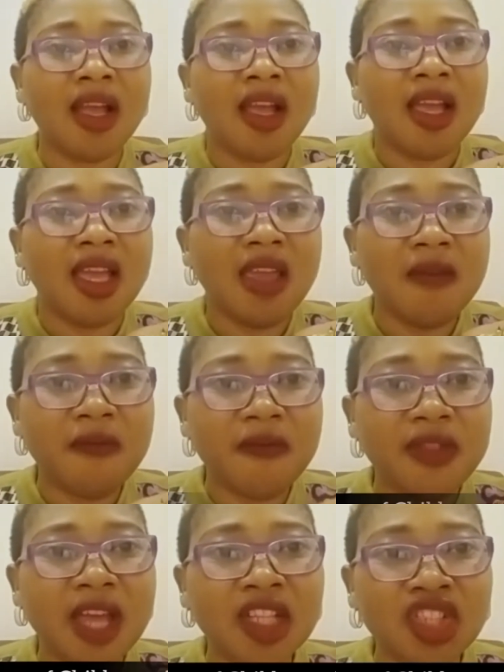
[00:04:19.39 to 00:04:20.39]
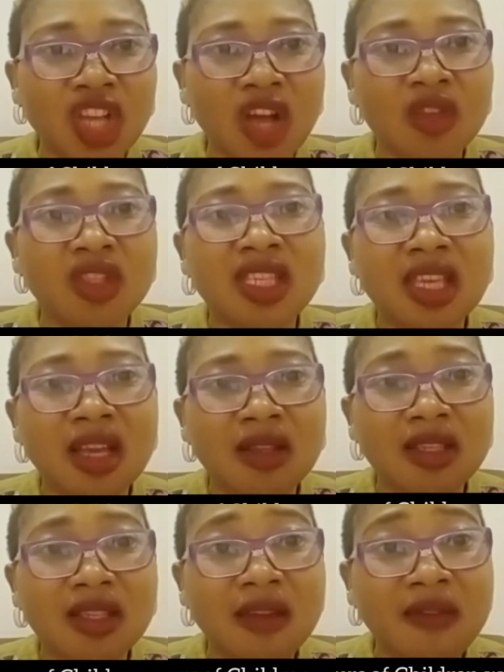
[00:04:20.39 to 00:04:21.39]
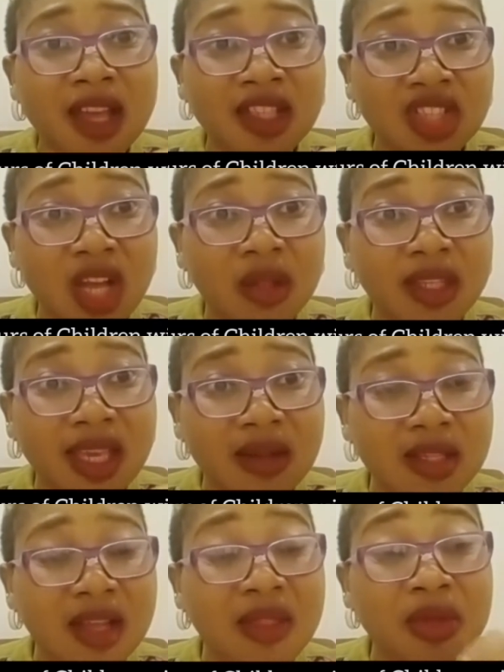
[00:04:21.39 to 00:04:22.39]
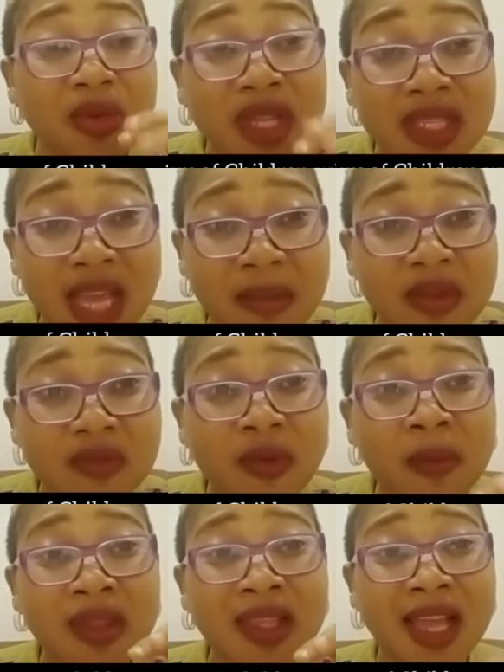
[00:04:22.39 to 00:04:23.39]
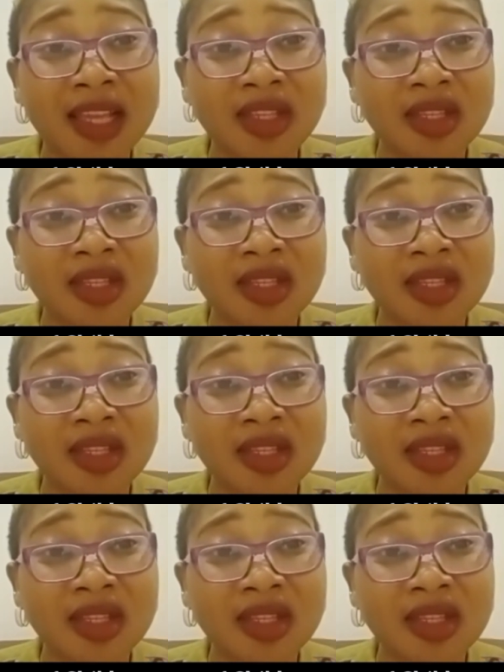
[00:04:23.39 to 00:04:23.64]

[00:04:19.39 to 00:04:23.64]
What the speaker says: If that child yells out 3 times from 9